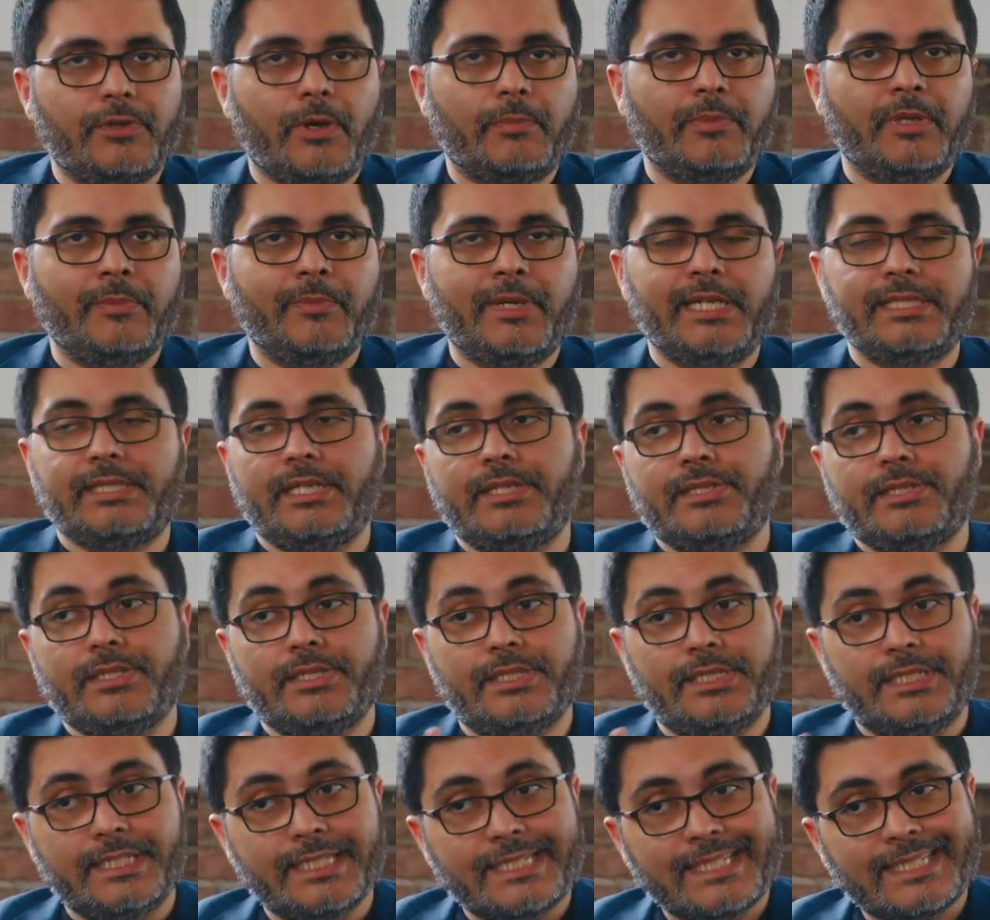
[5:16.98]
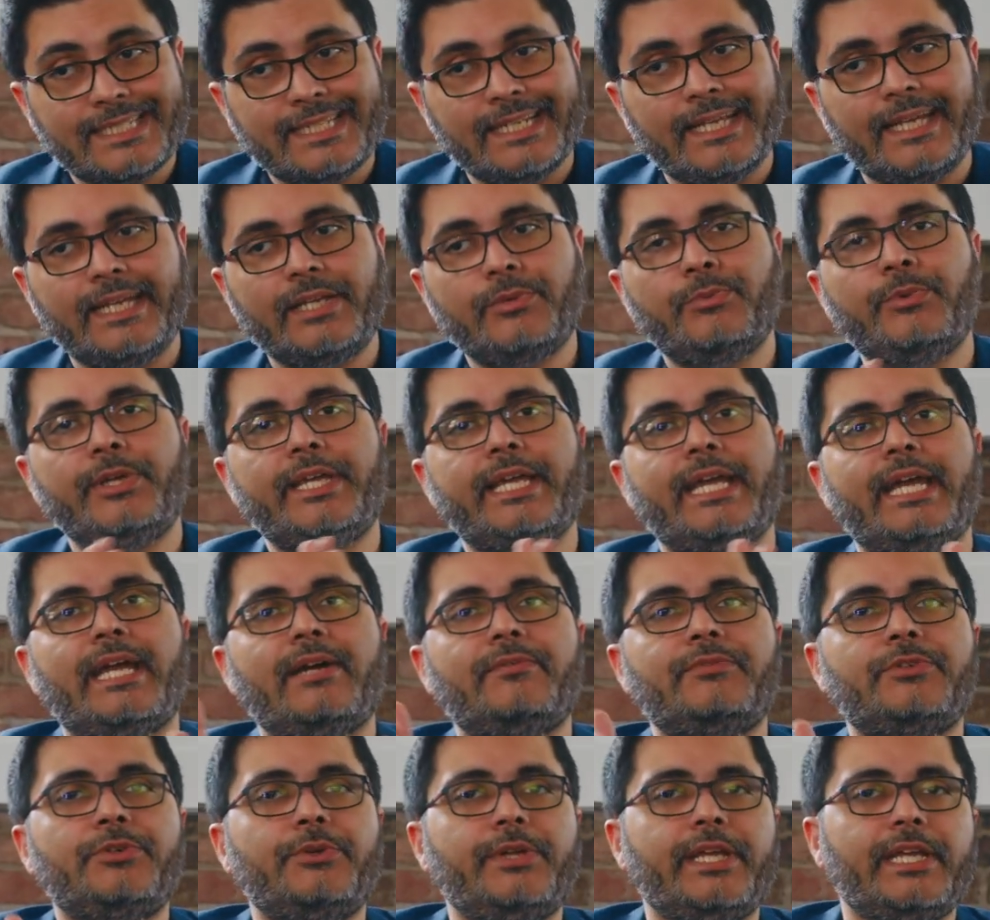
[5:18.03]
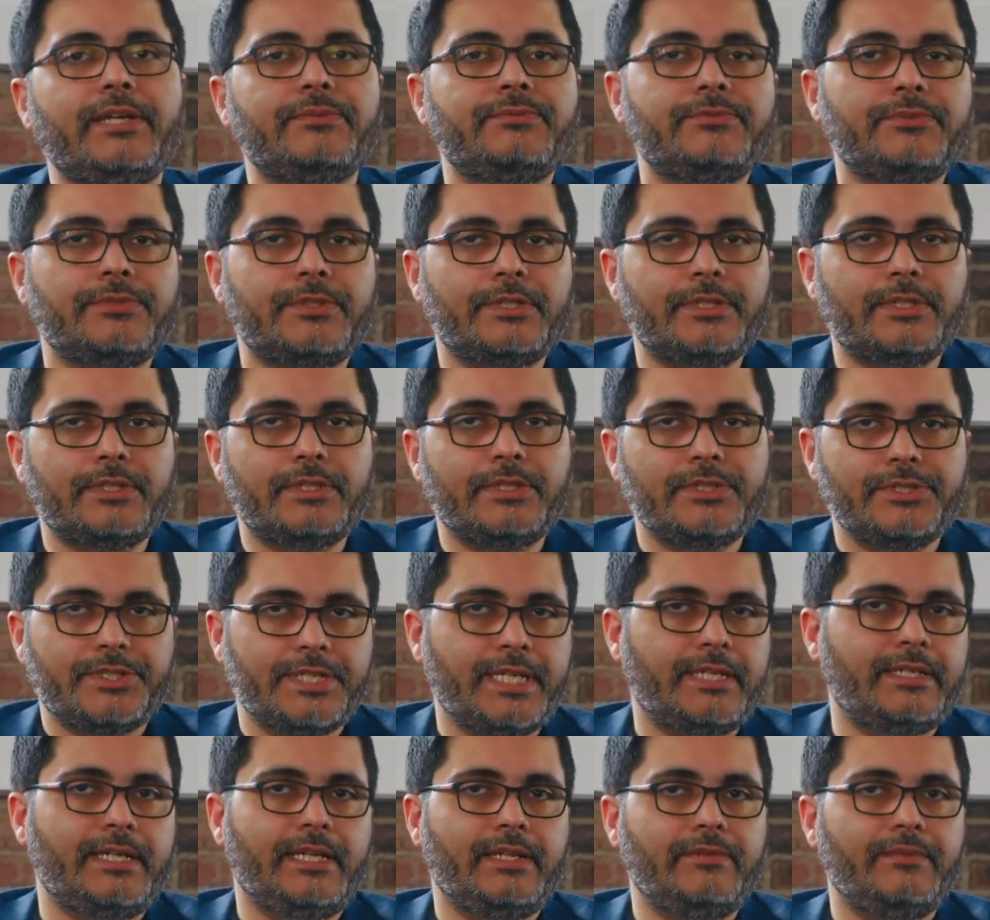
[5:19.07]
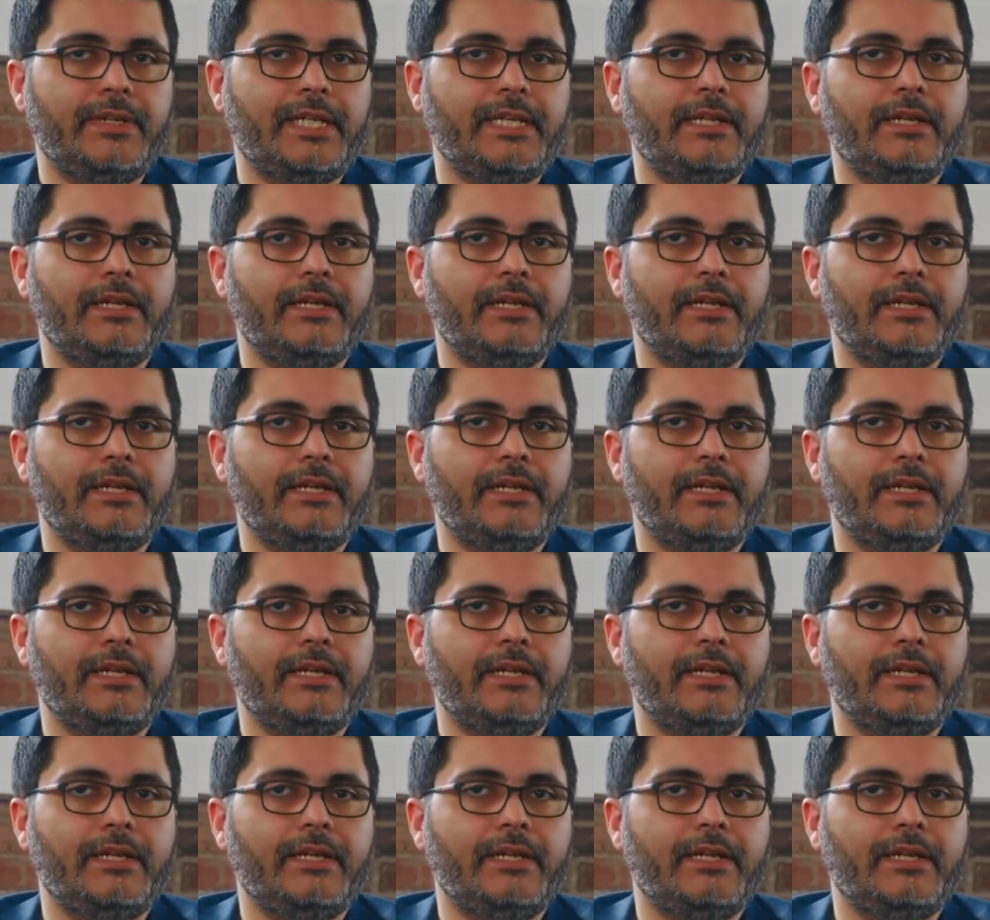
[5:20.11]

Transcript: of optimization, just like we have today for generative